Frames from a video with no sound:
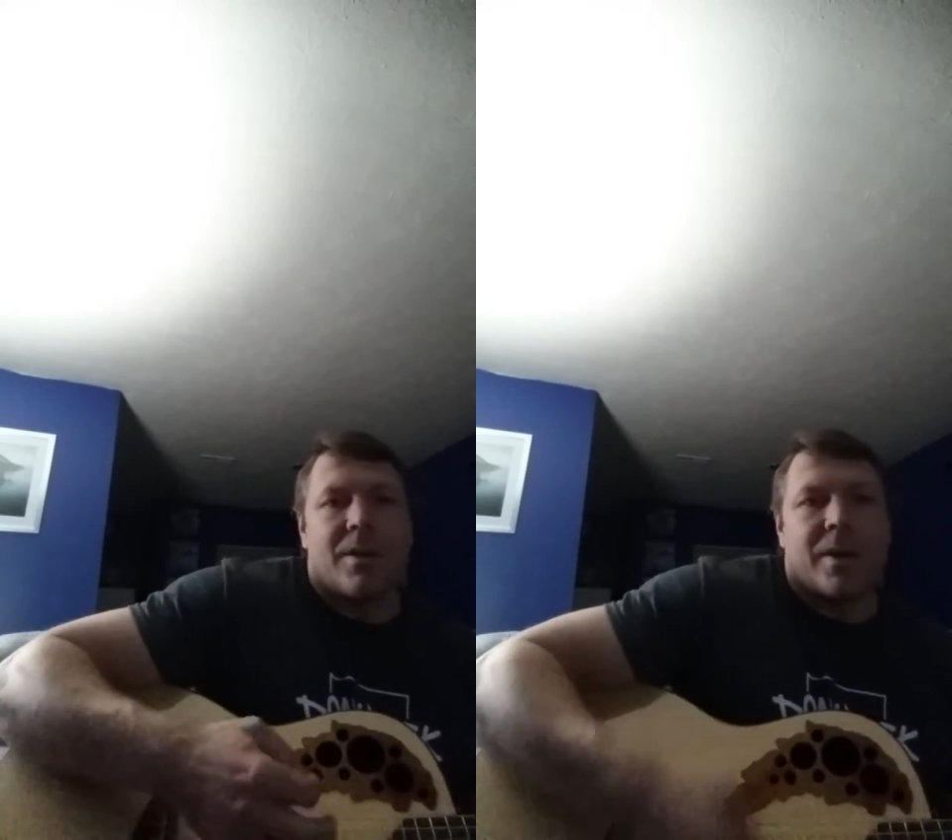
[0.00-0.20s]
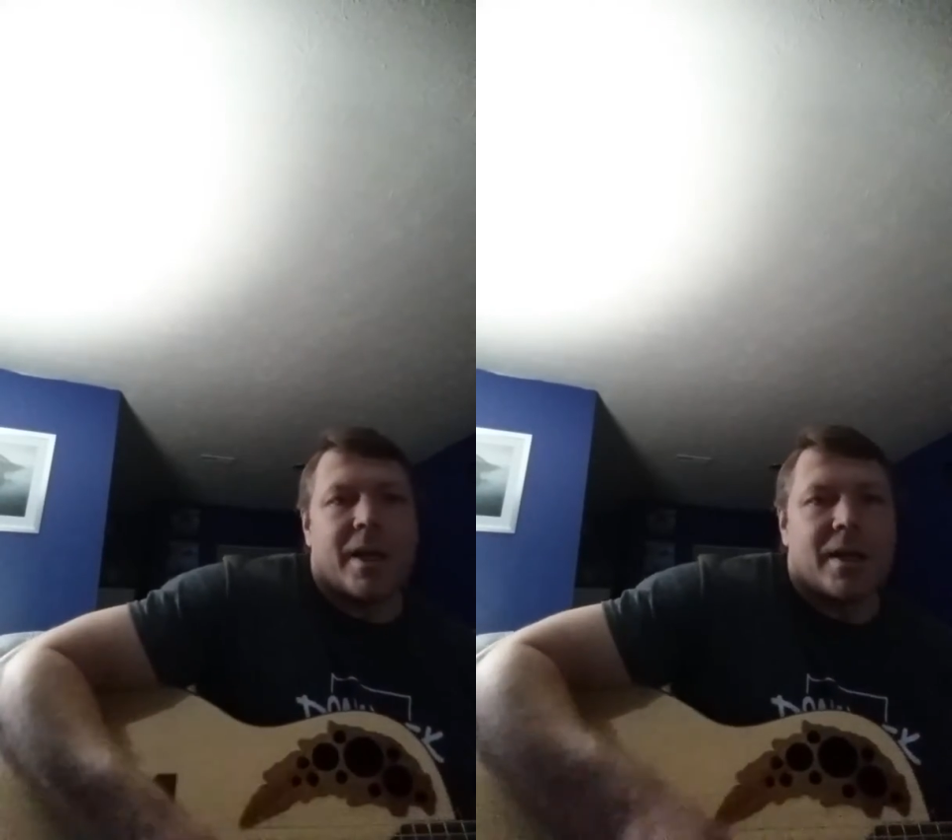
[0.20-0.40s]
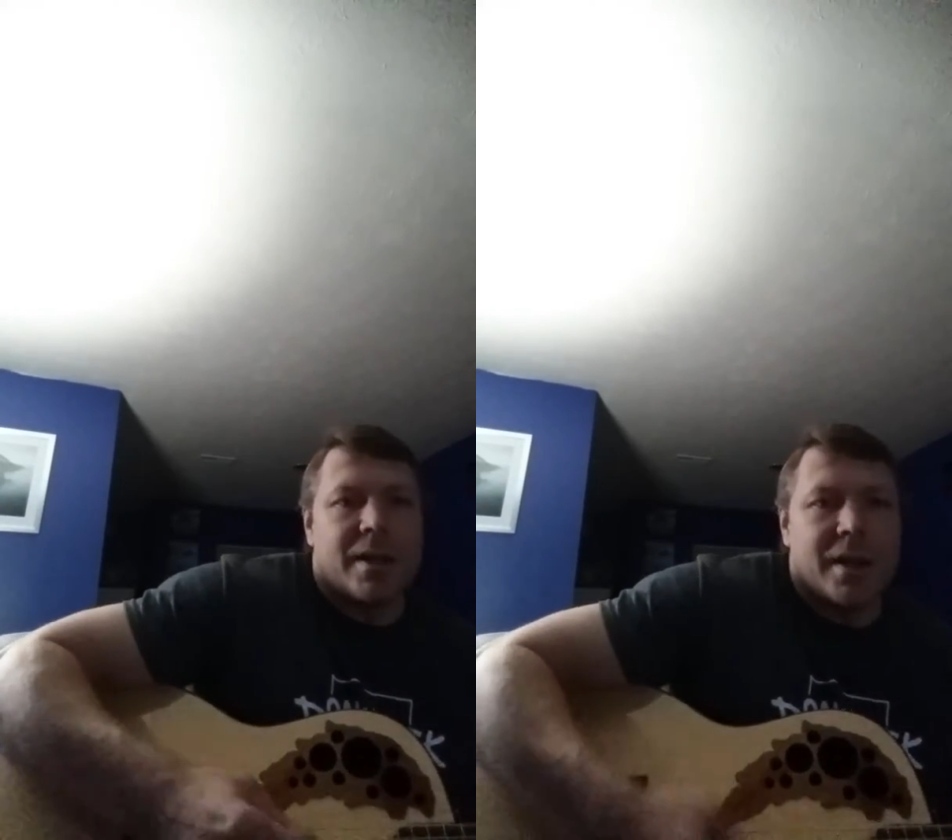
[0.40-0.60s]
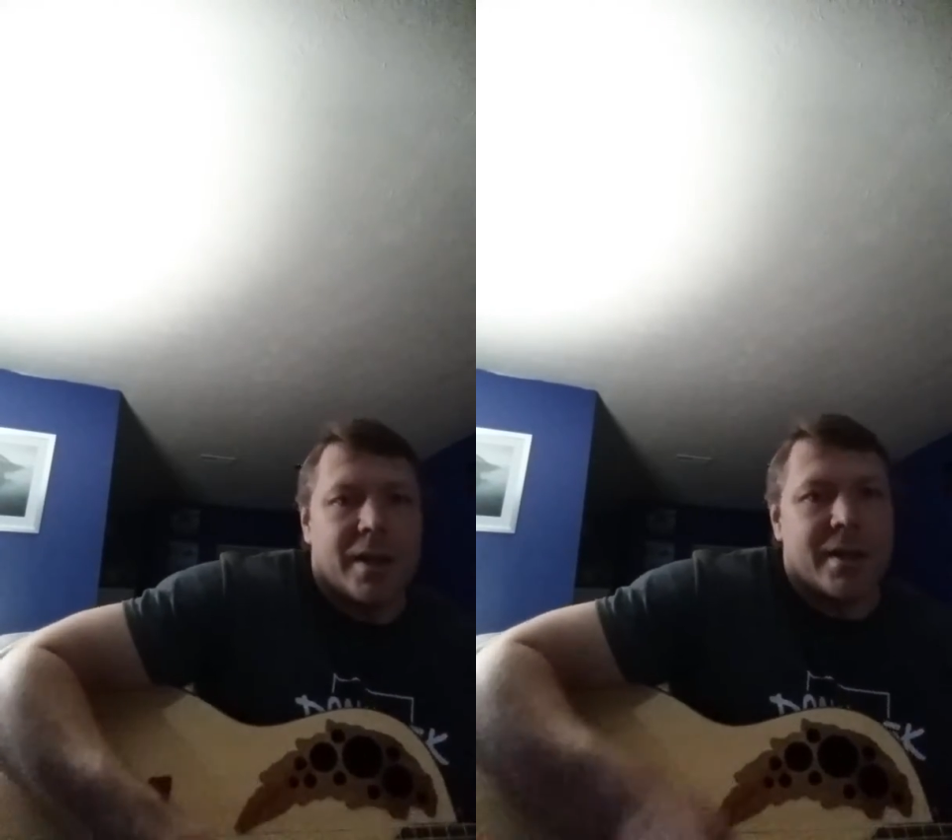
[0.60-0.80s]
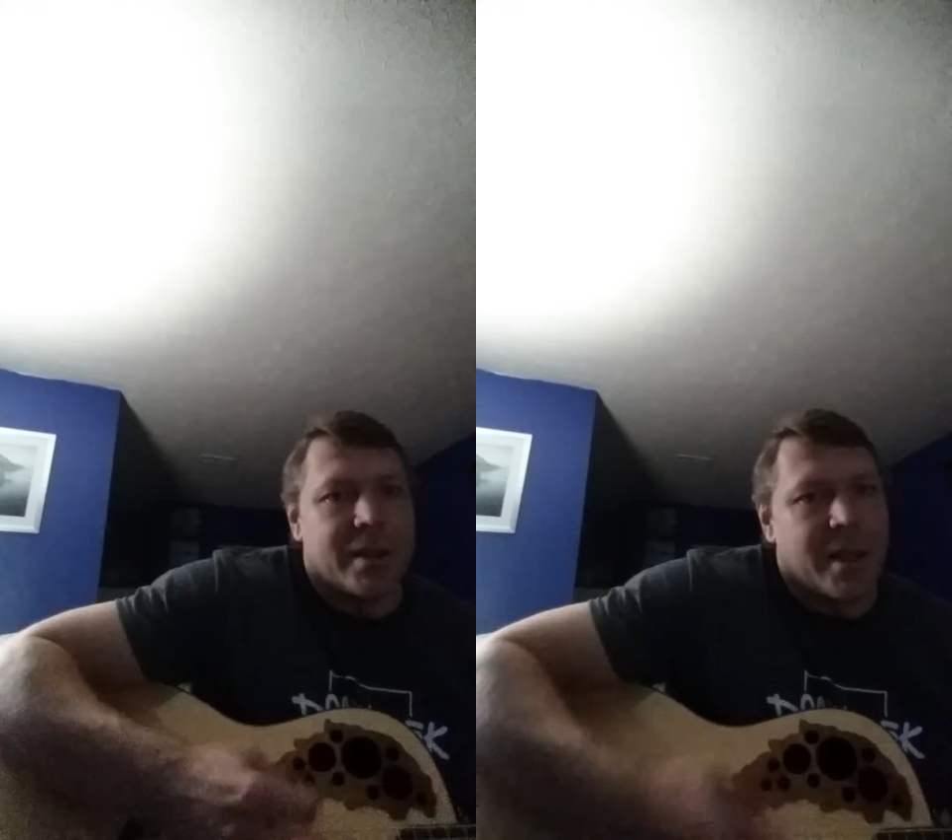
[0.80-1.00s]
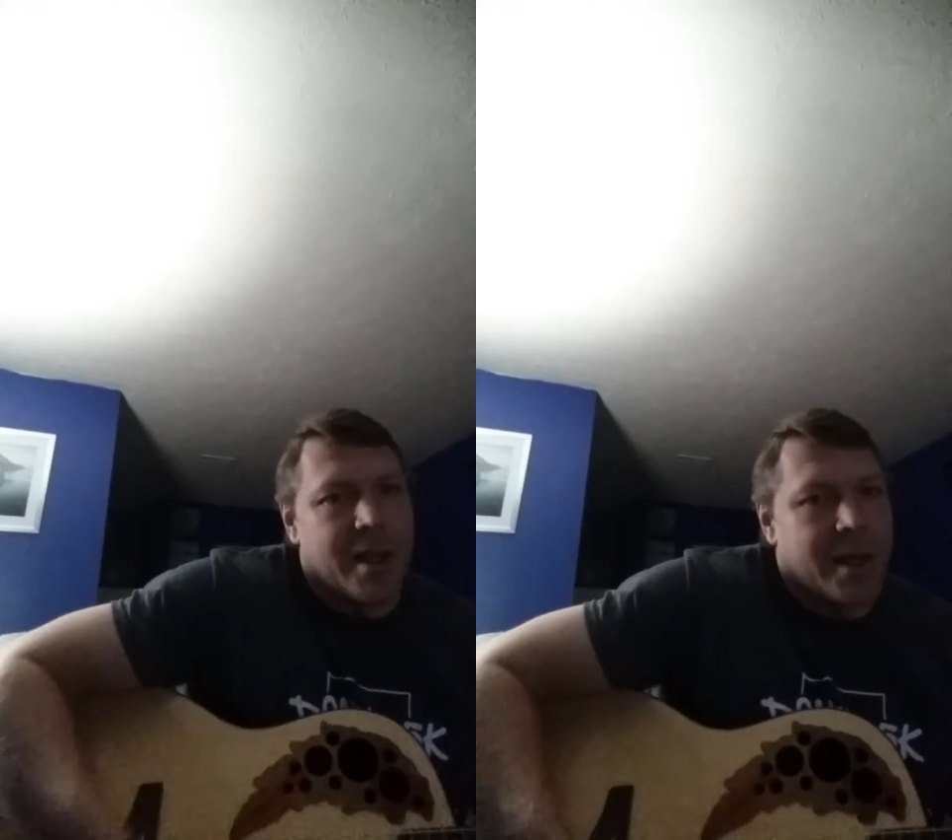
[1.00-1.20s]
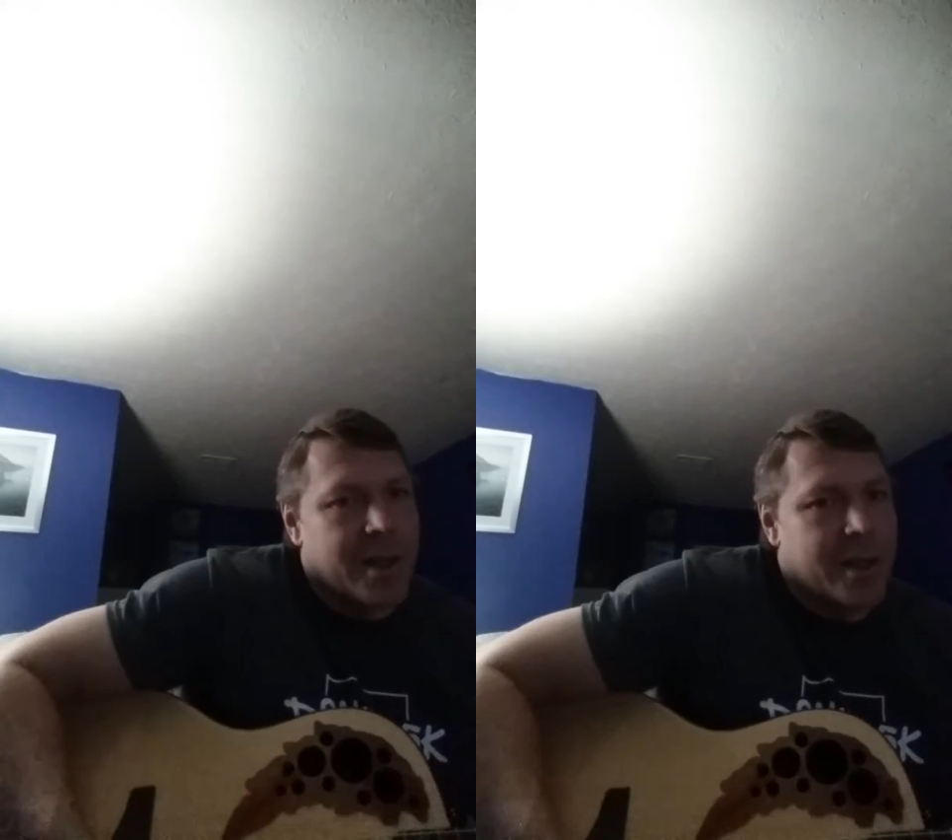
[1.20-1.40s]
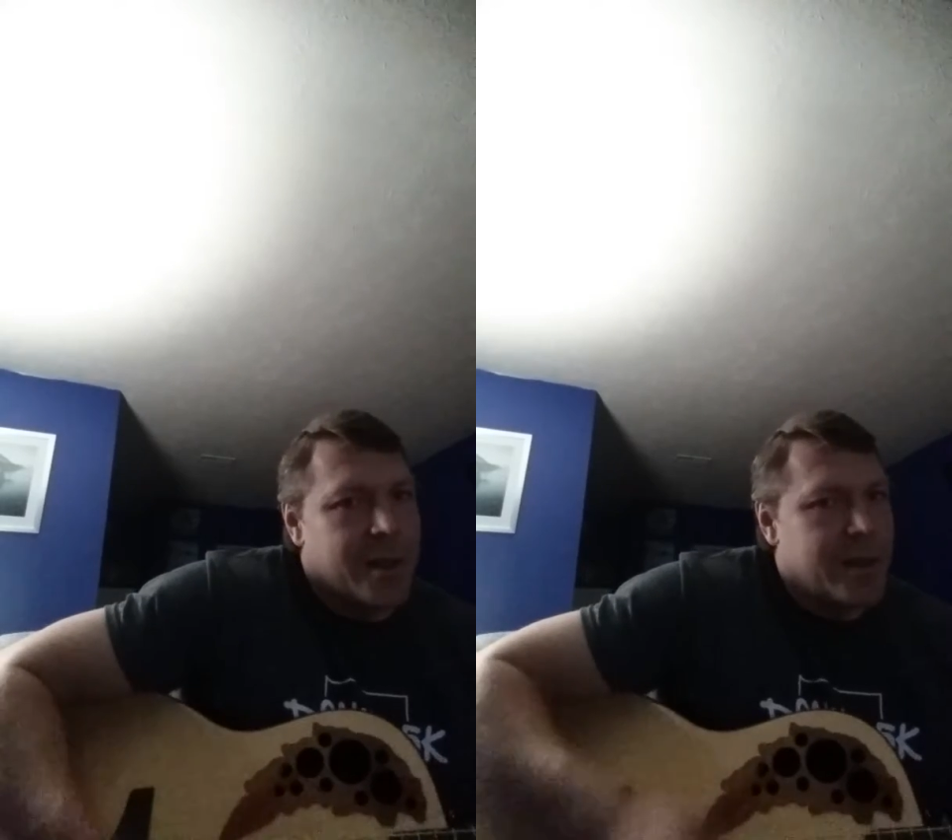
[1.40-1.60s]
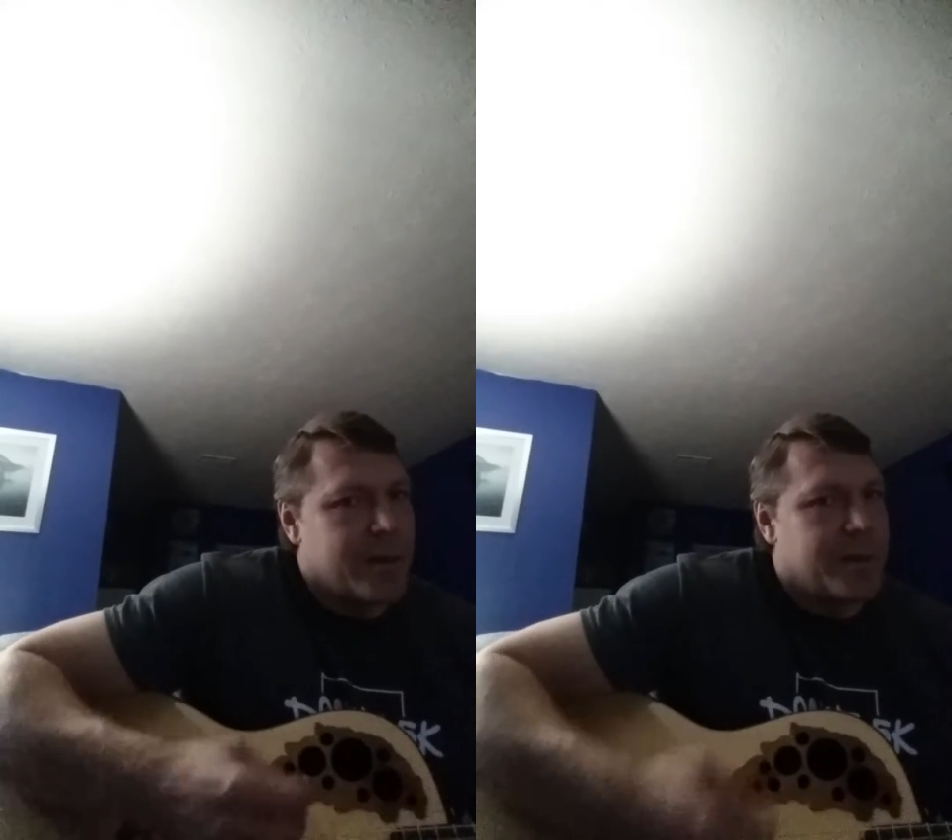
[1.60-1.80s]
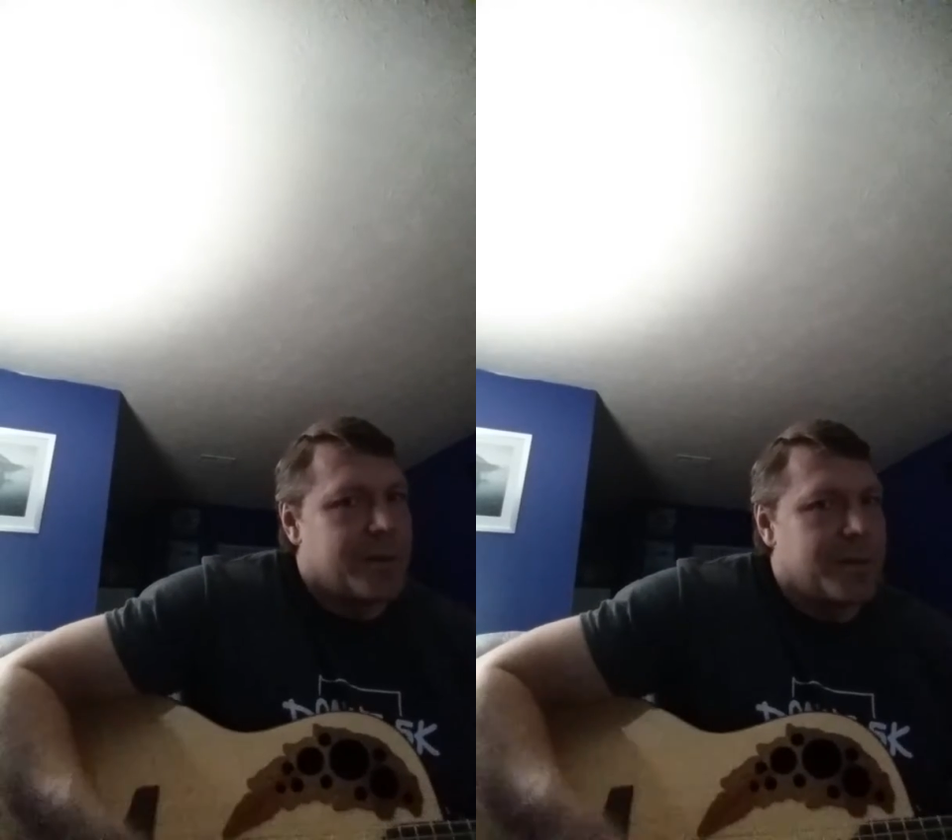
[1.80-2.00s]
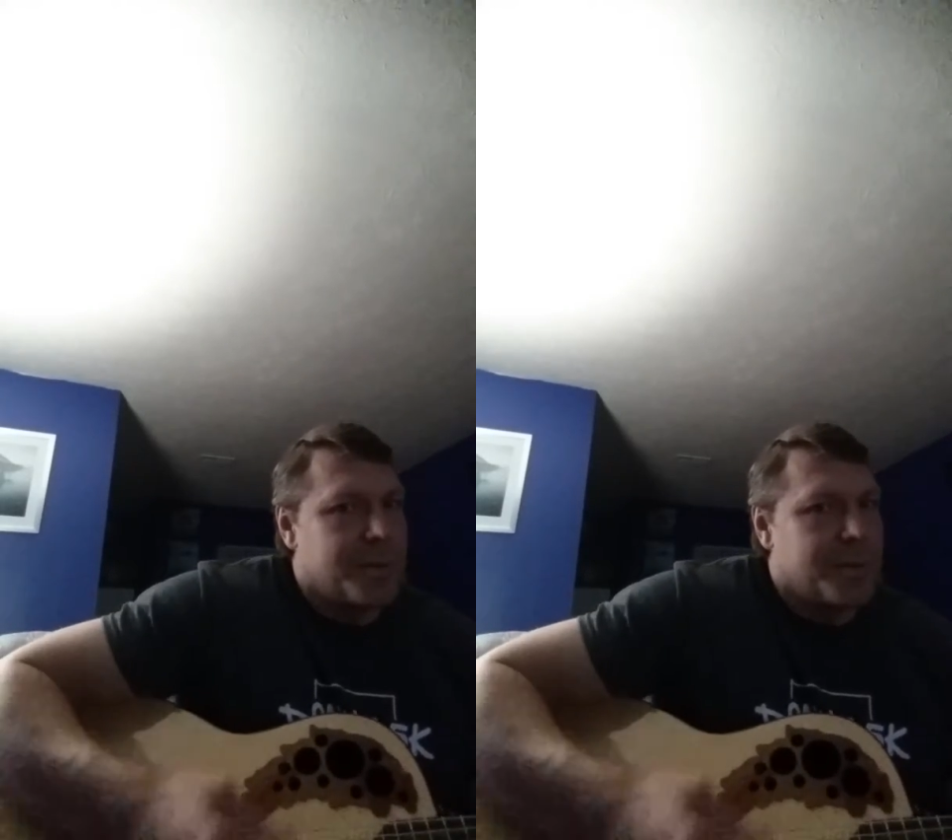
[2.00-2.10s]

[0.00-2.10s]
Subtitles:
reindeer games.